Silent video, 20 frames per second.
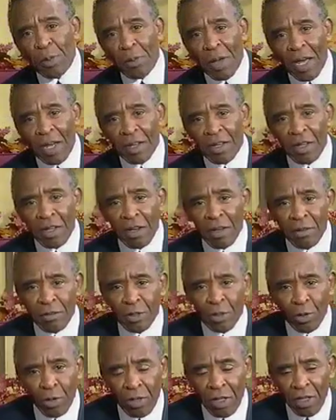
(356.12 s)
back
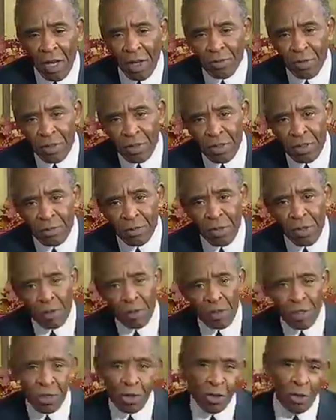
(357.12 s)
shortly after this very,
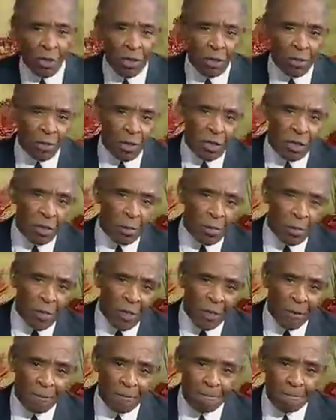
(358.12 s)
very short commercial
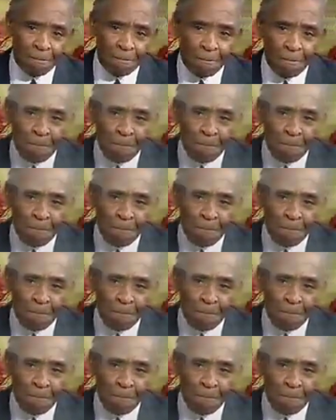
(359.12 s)
break.